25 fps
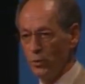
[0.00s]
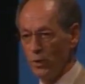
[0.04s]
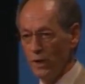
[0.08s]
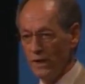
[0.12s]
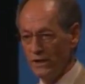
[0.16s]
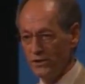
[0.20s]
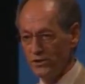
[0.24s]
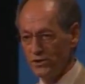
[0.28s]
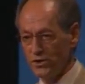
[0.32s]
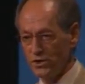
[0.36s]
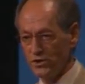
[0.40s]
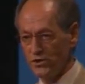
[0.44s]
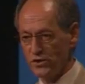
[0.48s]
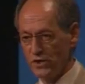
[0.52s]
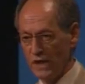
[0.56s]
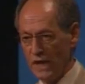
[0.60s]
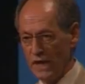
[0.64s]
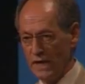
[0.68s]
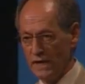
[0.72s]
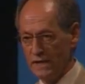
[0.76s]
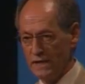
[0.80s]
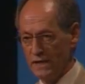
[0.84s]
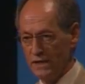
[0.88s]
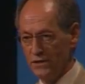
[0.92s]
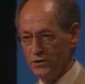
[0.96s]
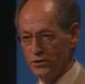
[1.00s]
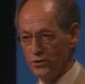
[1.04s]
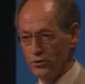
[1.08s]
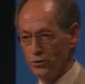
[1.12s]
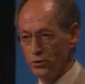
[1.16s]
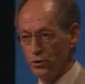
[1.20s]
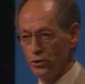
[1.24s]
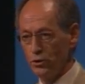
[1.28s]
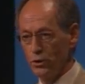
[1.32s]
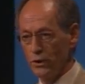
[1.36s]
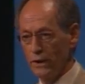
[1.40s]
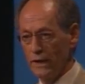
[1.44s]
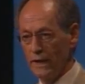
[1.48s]
way societies
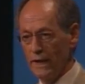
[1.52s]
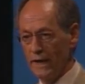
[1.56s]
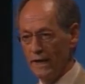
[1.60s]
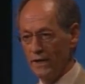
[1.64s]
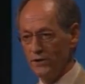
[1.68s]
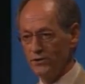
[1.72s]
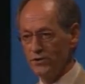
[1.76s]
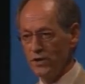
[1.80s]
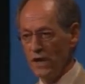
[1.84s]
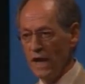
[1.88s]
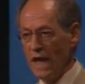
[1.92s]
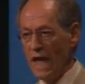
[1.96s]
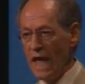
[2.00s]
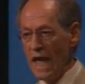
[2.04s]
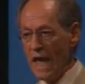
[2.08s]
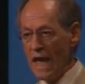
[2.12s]
are organized